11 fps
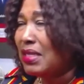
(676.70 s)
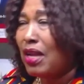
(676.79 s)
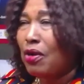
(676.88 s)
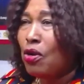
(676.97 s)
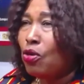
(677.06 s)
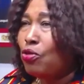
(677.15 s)

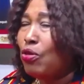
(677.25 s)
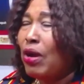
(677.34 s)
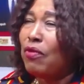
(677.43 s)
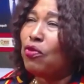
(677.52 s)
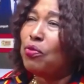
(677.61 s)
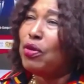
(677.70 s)
now you
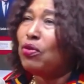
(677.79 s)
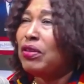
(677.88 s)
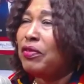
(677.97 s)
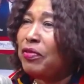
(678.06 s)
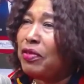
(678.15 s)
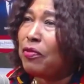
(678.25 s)
have will be
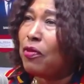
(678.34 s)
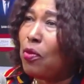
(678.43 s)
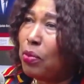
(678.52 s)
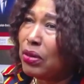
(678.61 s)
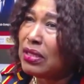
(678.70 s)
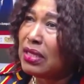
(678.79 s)
already
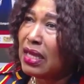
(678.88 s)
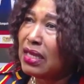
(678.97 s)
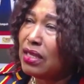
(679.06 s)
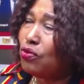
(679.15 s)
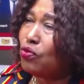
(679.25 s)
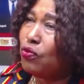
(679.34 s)

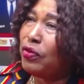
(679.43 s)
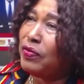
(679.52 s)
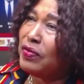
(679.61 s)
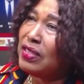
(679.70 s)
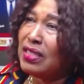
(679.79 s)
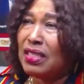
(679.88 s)
4.8 to
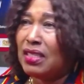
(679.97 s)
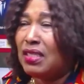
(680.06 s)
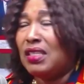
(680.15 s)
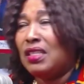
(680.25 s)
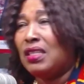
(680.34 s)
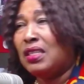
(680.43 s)
15,
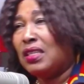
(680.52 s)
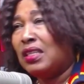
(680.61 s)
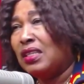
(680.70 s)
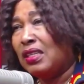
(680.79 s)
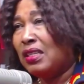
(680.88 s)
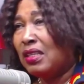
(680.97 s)
16.
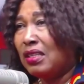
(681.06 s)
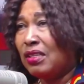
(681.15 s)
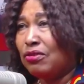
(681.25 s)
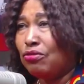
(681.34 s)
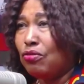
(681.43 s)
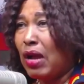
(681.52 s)

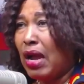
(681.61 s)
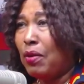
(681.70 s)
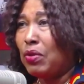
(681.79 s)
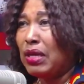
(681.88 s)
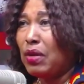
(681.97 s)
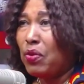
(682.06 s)
So
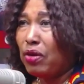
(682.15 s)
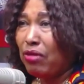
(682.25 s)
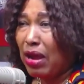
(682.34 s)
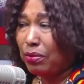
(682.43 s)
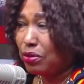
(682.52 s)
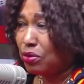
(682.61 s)
how in a way
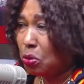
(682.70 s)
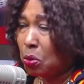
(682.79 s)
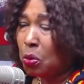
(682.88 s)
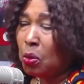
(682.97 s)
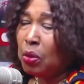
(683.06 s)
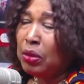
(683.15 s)
crimes also
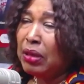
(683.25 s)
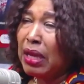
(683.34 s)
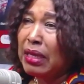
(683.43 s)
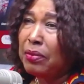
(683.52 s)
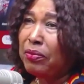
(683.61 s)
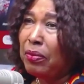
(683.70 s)
no
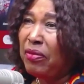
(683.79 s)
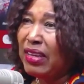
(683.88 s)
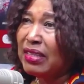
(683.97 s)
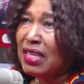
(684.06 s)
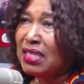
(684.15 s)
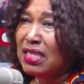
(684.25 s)
a
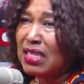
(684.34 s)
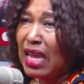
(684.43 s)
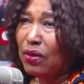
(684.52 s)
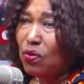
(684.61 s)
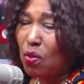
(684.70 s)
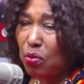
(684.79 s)
factor in
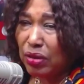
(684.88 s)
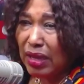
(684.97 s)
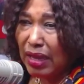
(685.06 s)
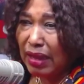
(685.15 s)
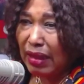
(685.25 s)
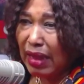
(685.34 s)
ya no more
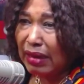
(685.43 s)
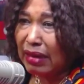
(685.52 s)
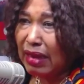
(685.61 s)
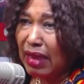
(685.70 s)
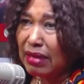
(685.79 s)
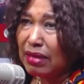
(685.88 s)
year
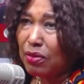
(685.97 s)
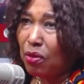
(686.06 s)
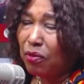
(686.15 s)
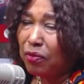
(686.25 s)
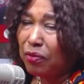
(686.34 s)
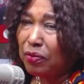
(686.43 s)
and a year
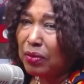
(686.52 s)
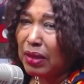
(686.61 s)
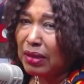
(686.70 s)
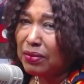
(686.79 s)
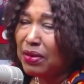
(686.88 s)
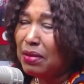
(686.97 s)
of
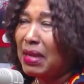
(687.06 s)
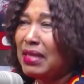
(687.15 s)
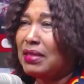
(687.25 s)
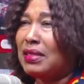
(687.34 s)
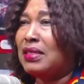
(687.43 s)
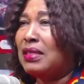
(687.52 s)
3
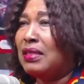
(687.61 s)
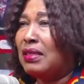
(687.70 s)
months.